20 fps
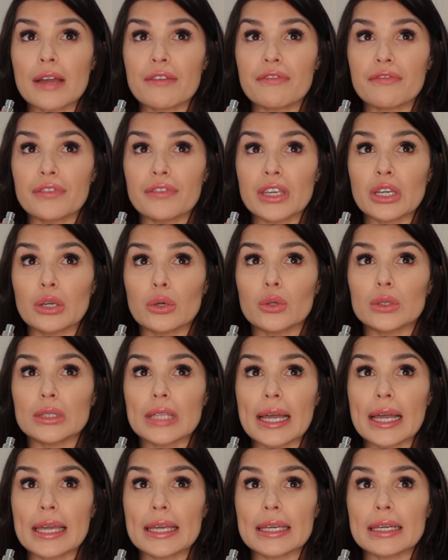I feel
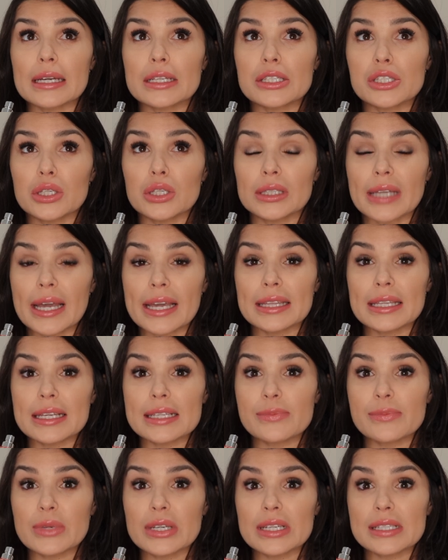like to like
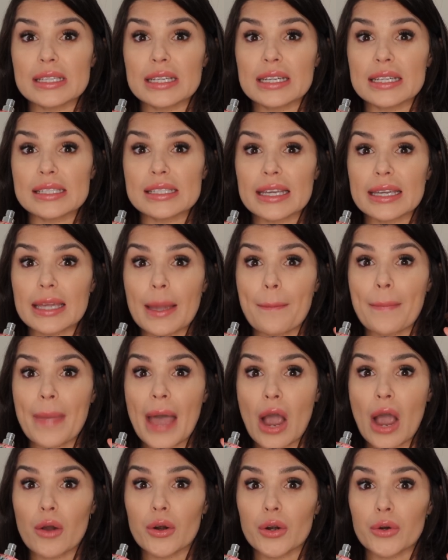this because it is like a
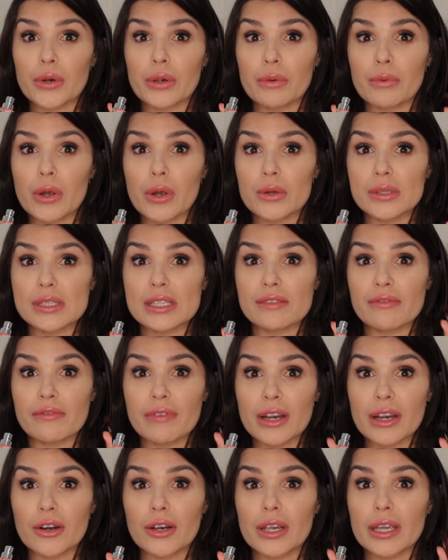powdery rose. It's
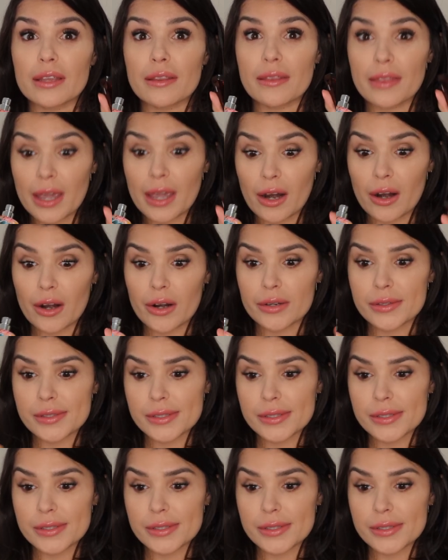very there.